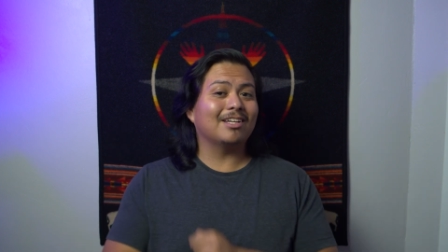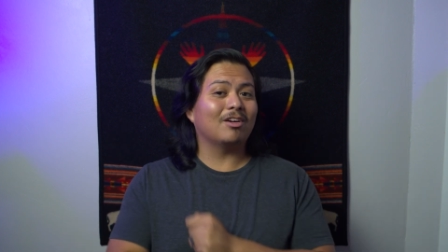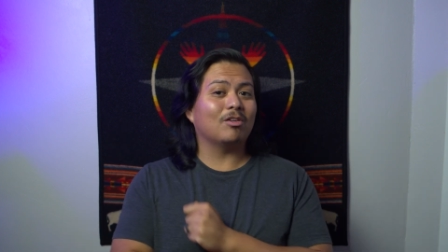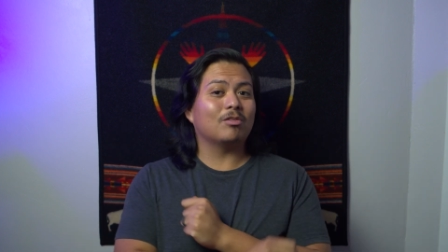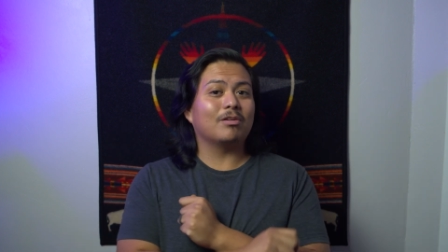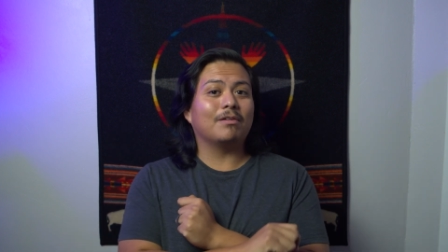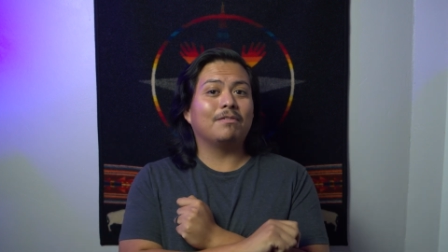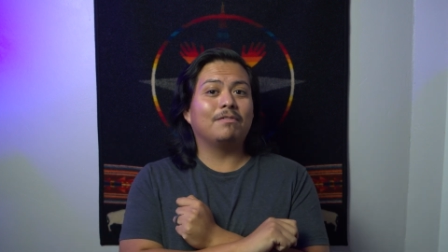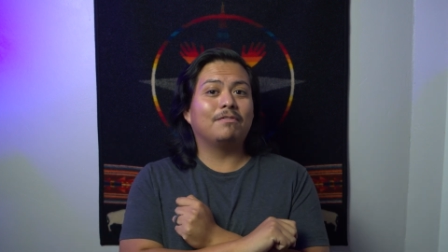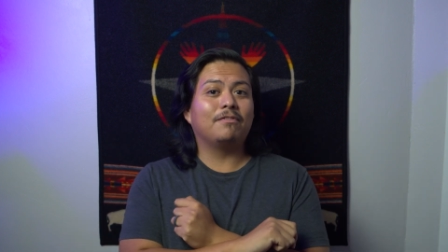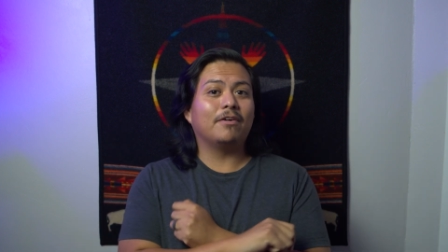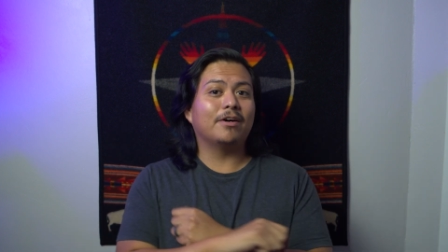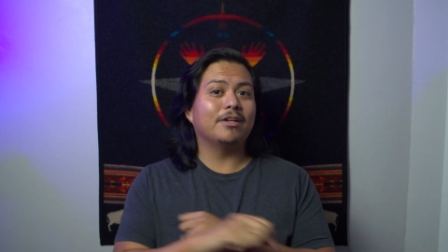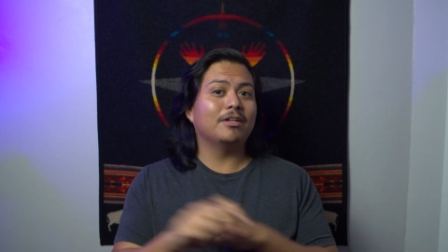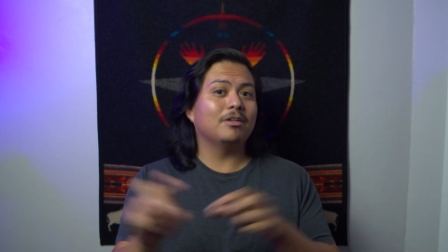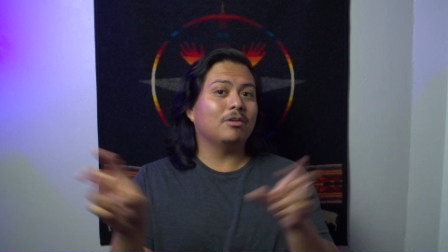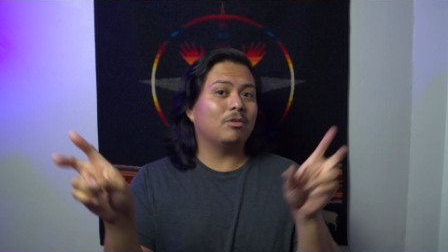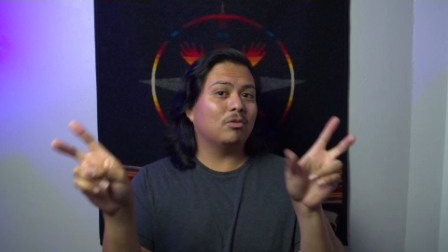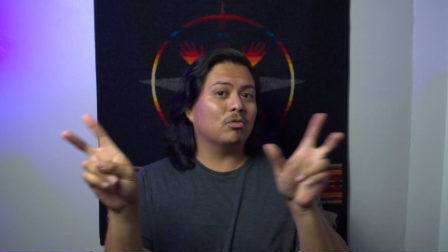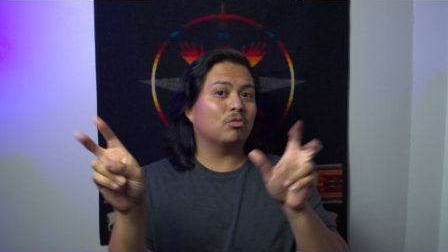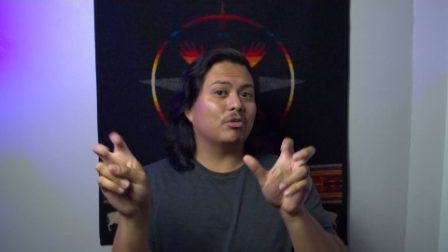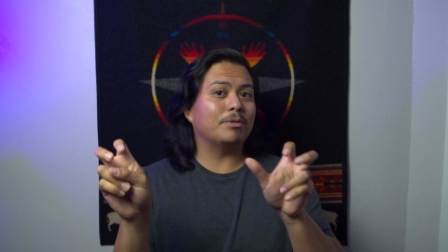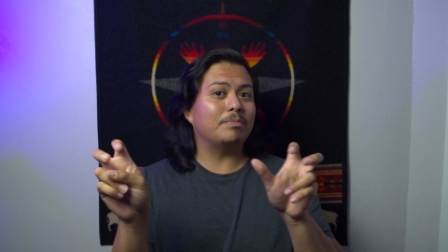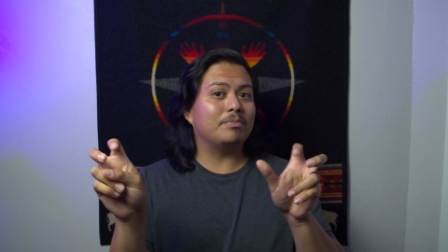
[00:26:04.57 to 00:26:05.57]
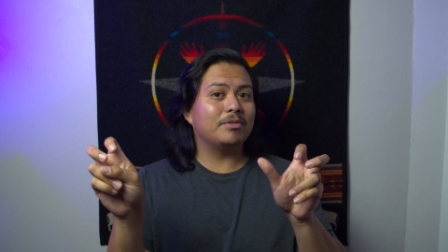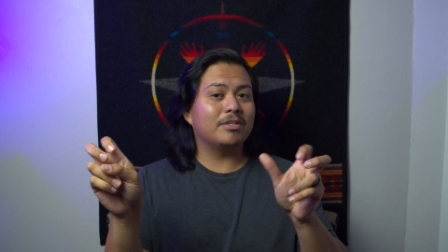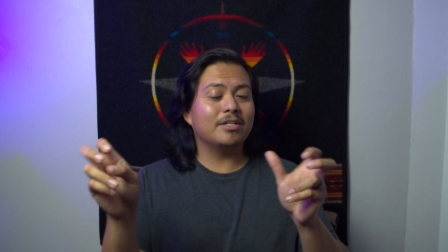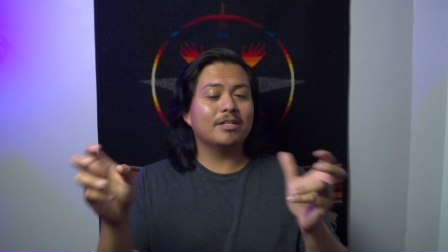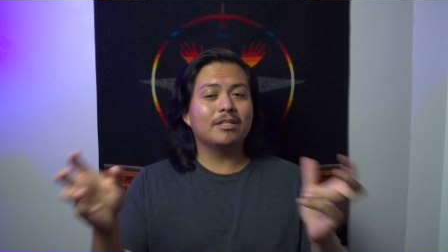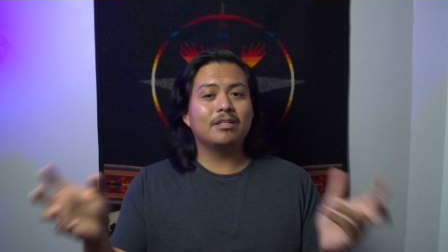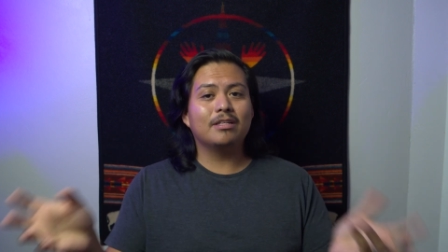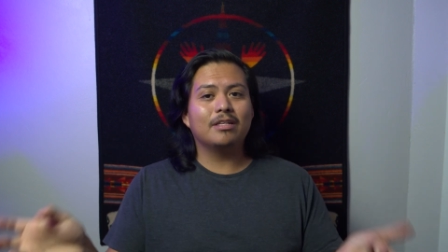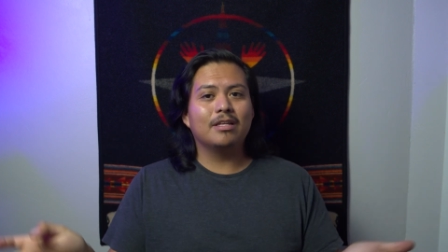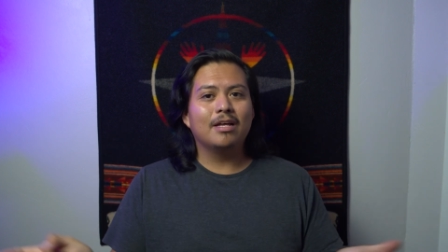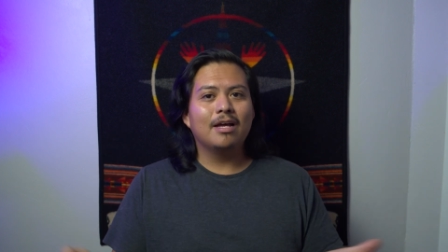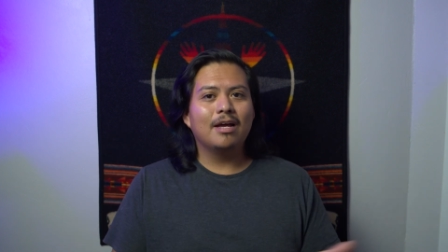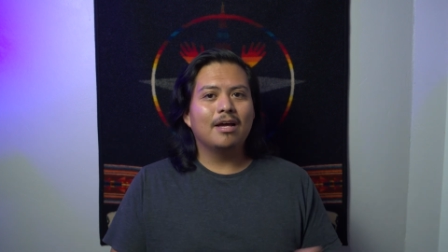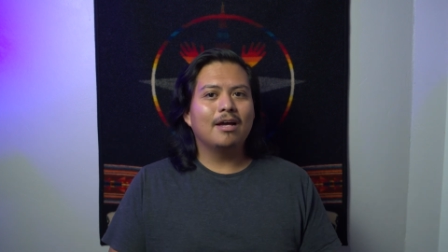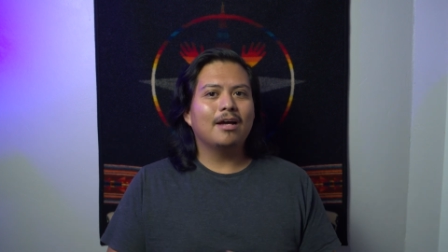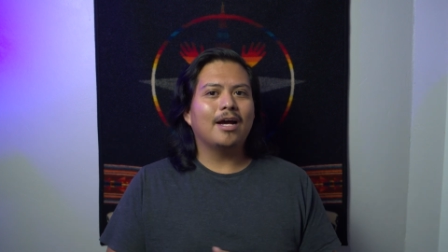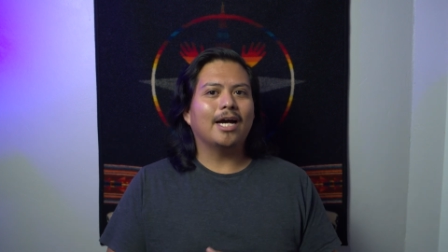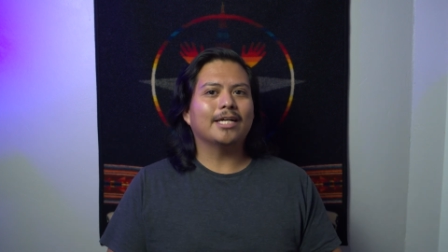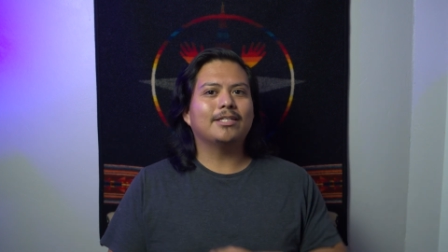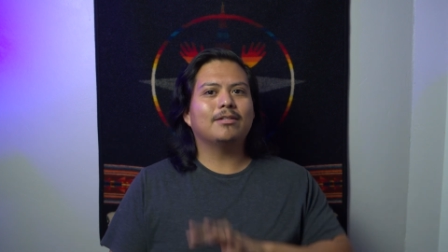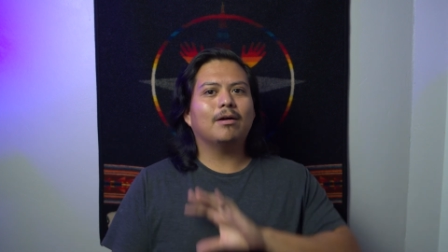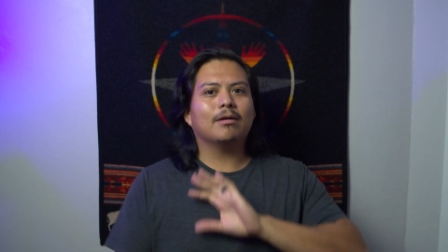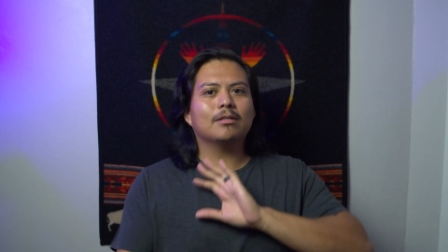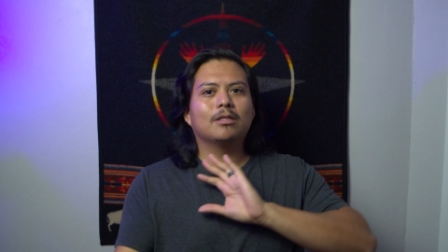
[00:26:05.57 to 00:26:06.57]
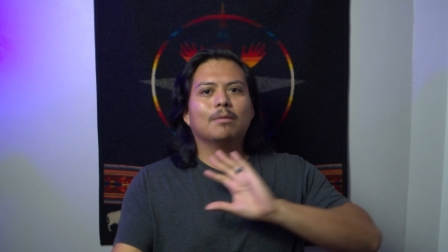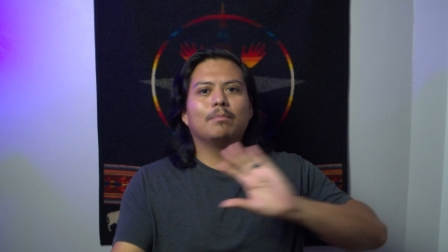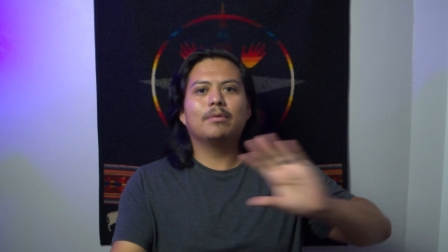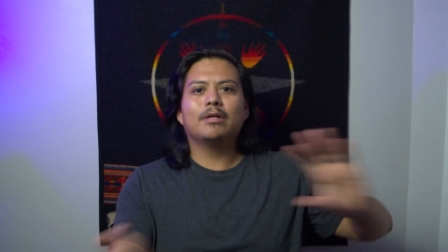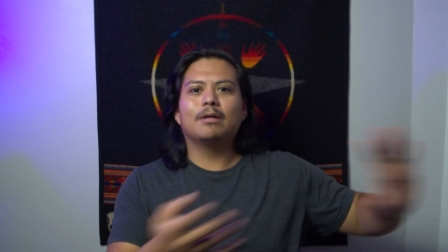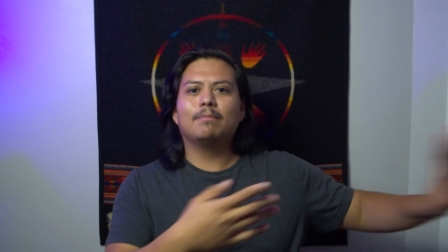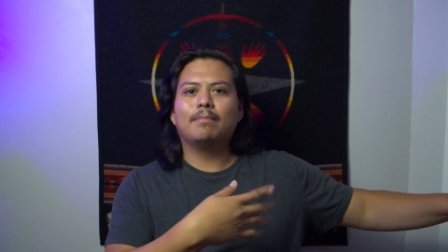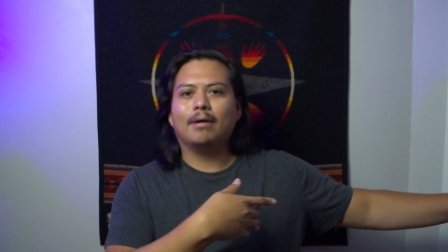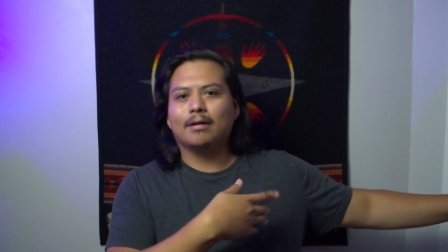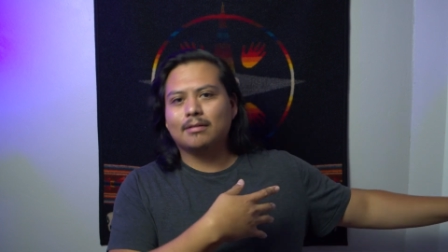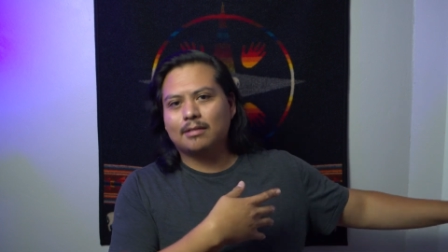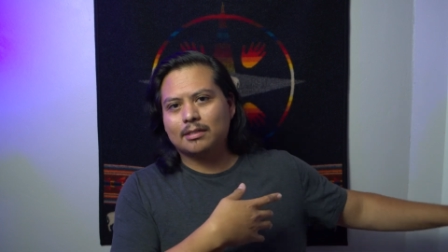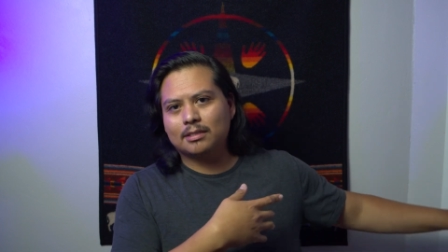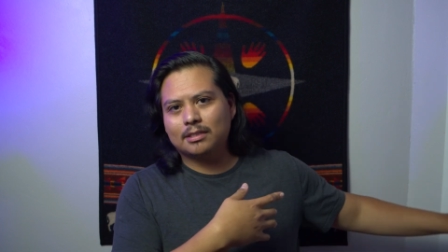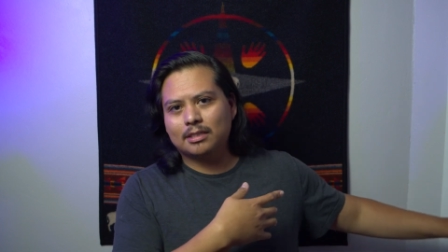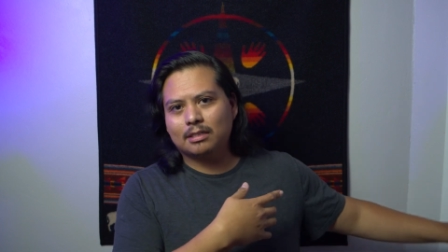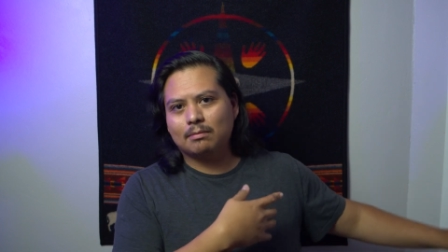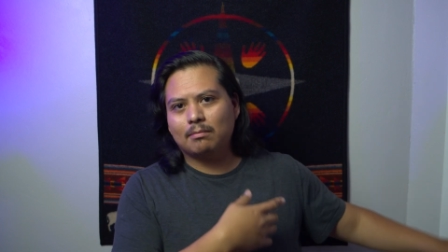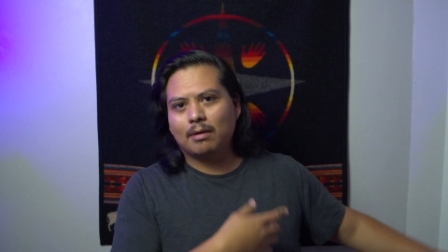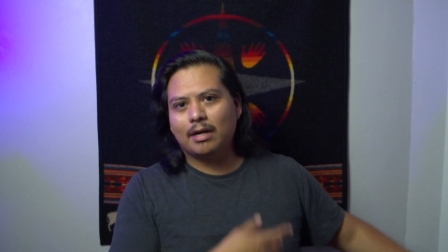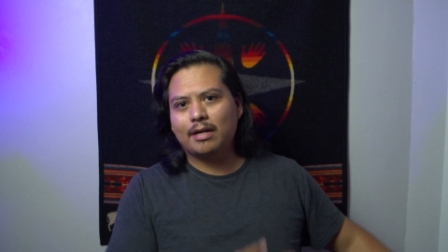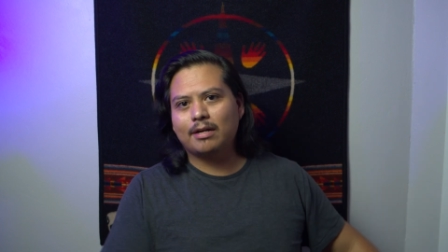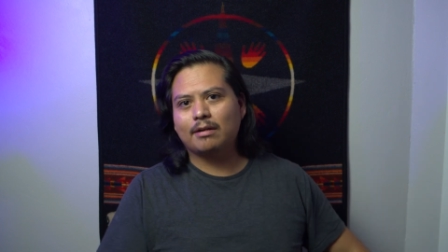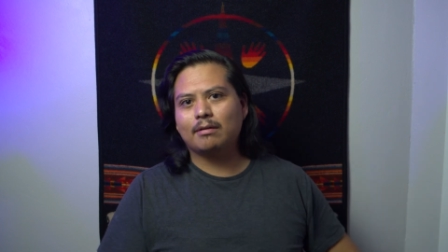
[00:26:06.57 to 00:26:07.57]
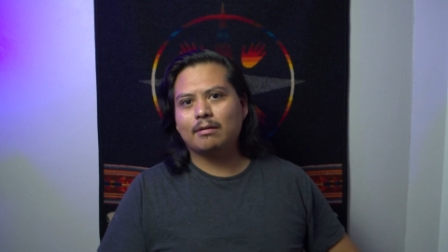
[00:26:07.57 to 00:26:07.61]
They're a fun cryptid. I talked a bit about this in my